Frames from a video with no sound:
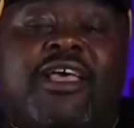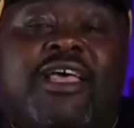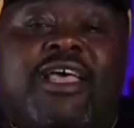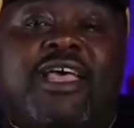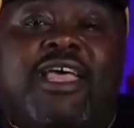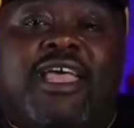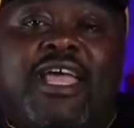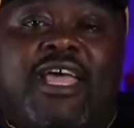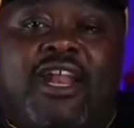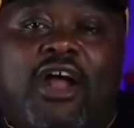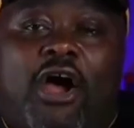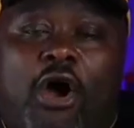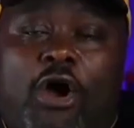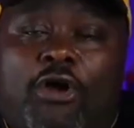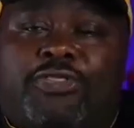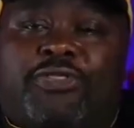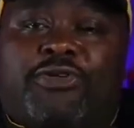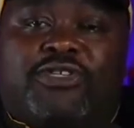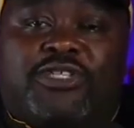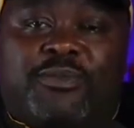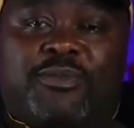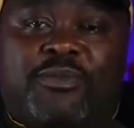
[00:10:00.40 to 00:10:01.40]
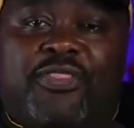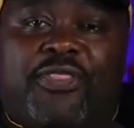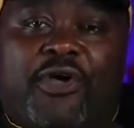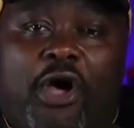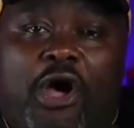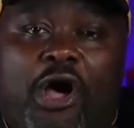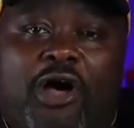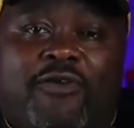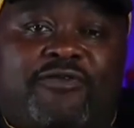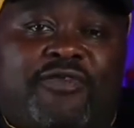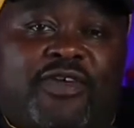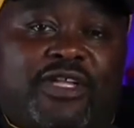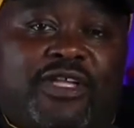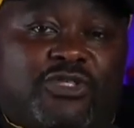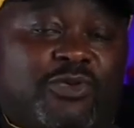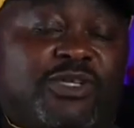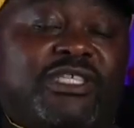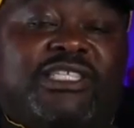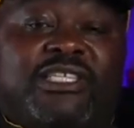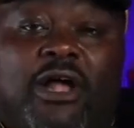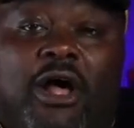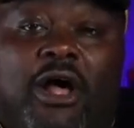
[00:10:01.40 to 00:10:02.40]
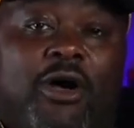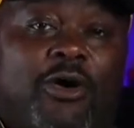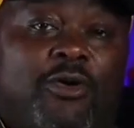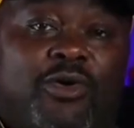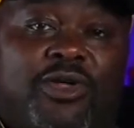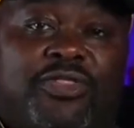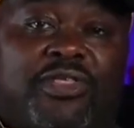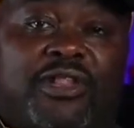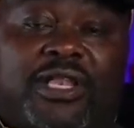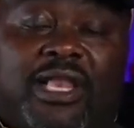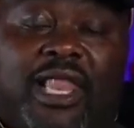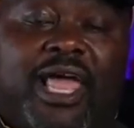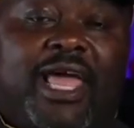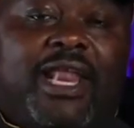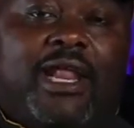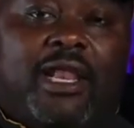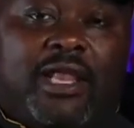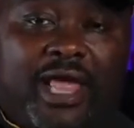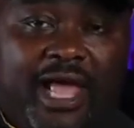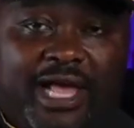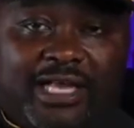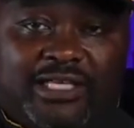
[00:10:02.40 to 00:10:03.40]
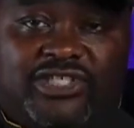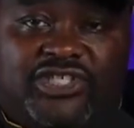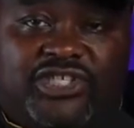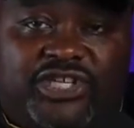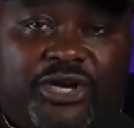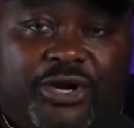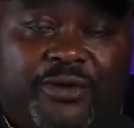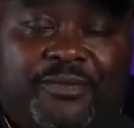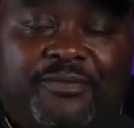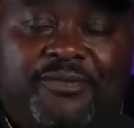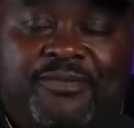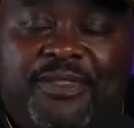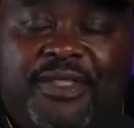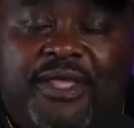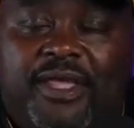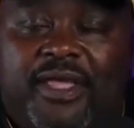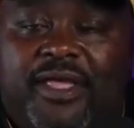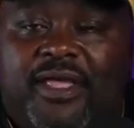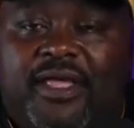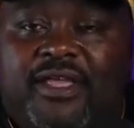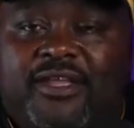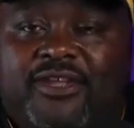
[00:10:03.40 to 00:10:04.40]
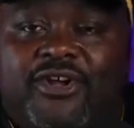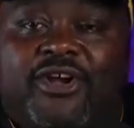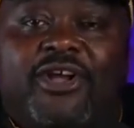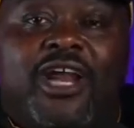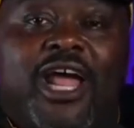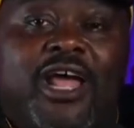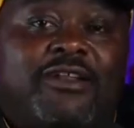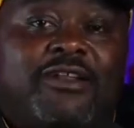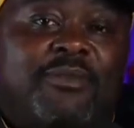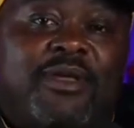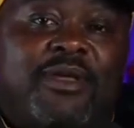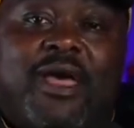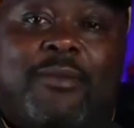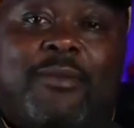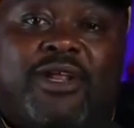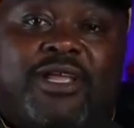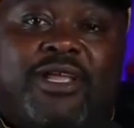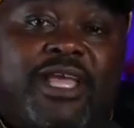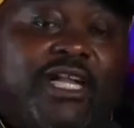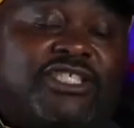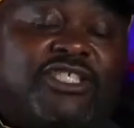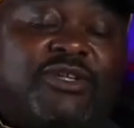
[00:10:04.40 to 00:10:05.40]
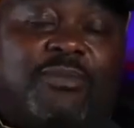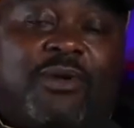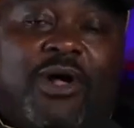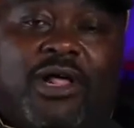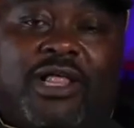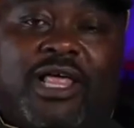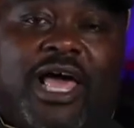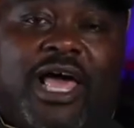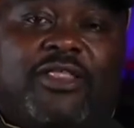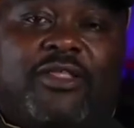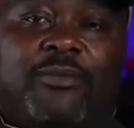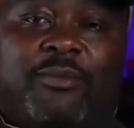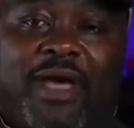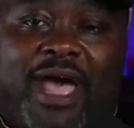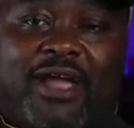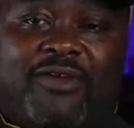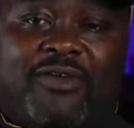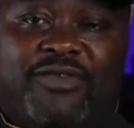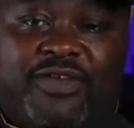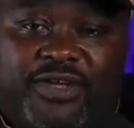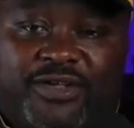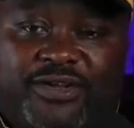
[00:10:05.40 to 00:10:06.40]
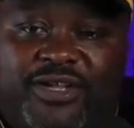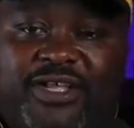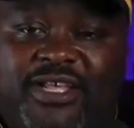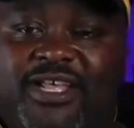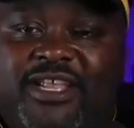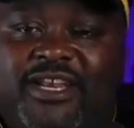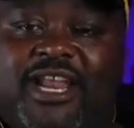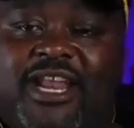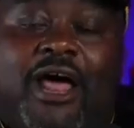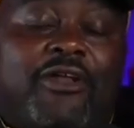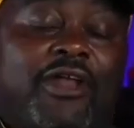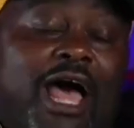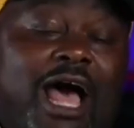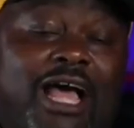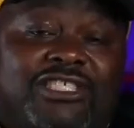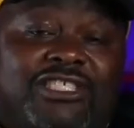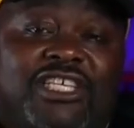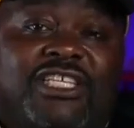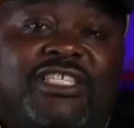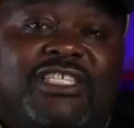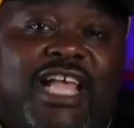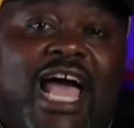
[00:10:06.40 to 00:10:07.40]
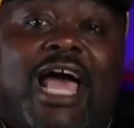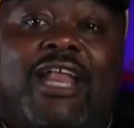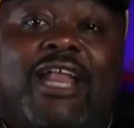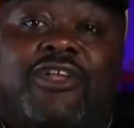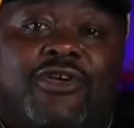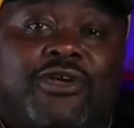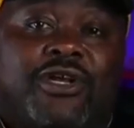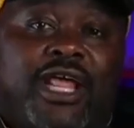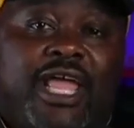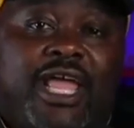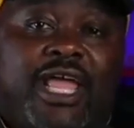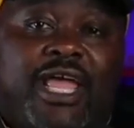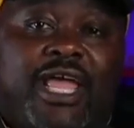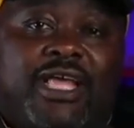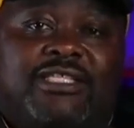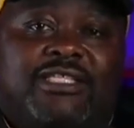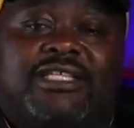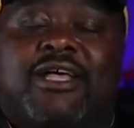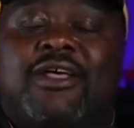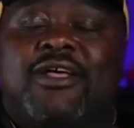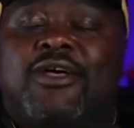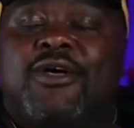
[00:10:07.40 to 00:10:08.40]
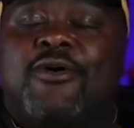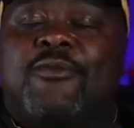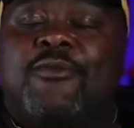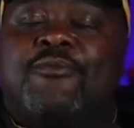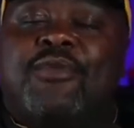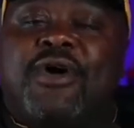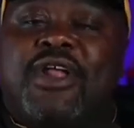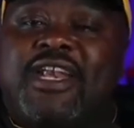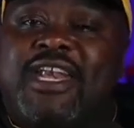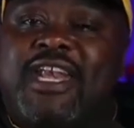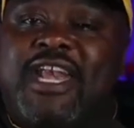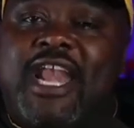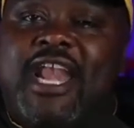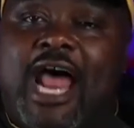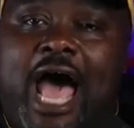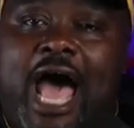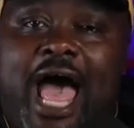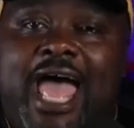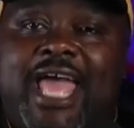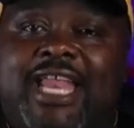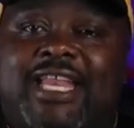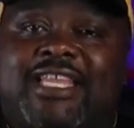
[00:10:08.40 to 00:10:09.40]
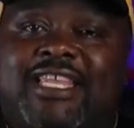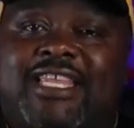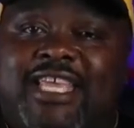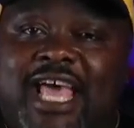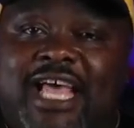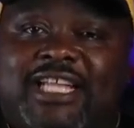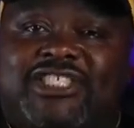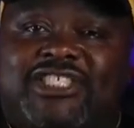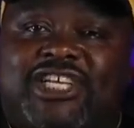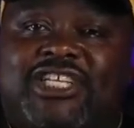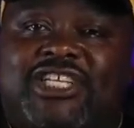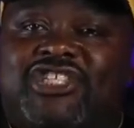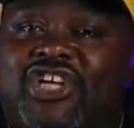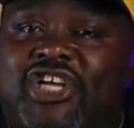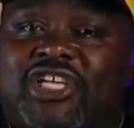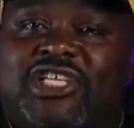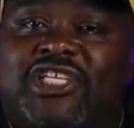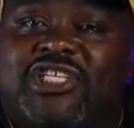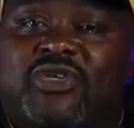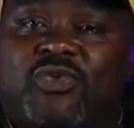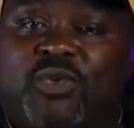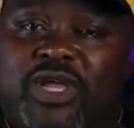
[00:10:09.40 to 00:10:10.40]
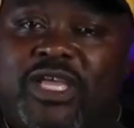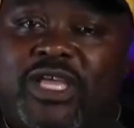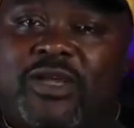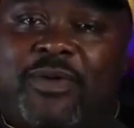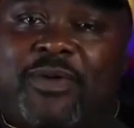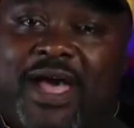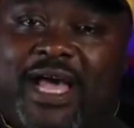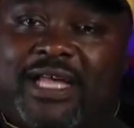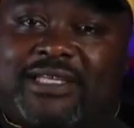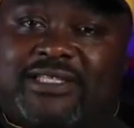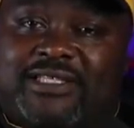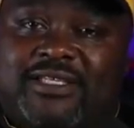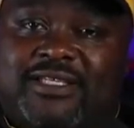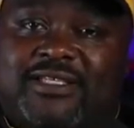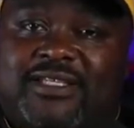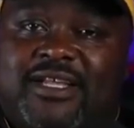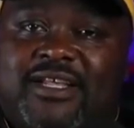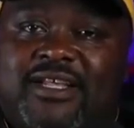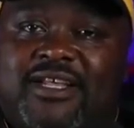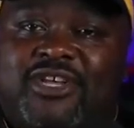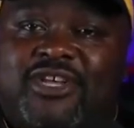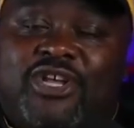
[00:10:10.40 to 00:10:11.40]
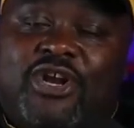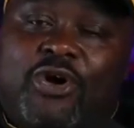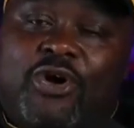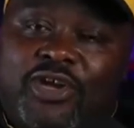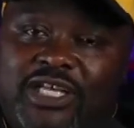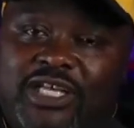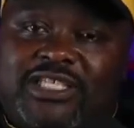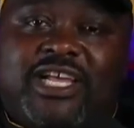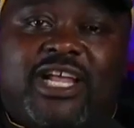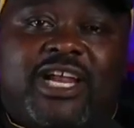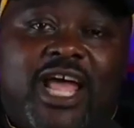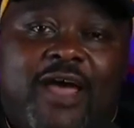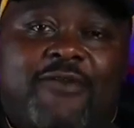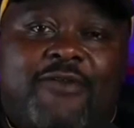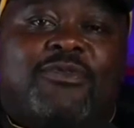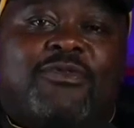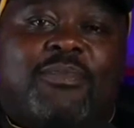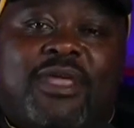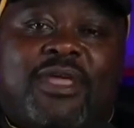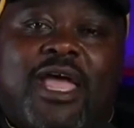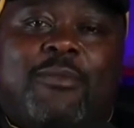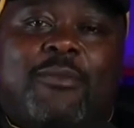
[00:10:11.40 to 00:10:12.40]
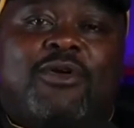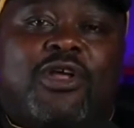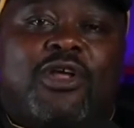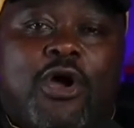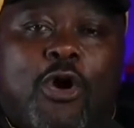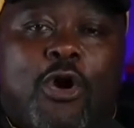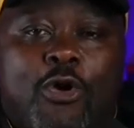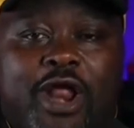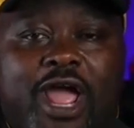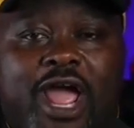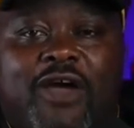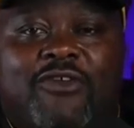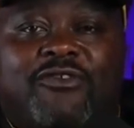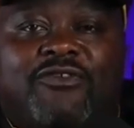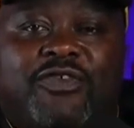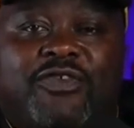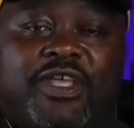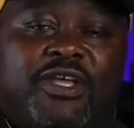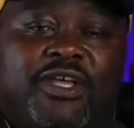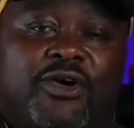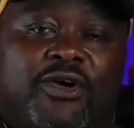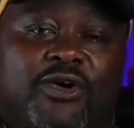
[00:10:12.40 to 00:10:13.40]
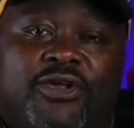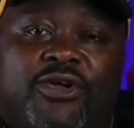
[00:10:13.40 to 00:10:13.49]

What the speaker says: in an Arthur Smith offense, we saw it with Atlanta last year. You're going to have to be able to catch the ball out of the backfield. Now, Najee's got good hands, but not catching just swing passes. He's going to have to be able to go downfield,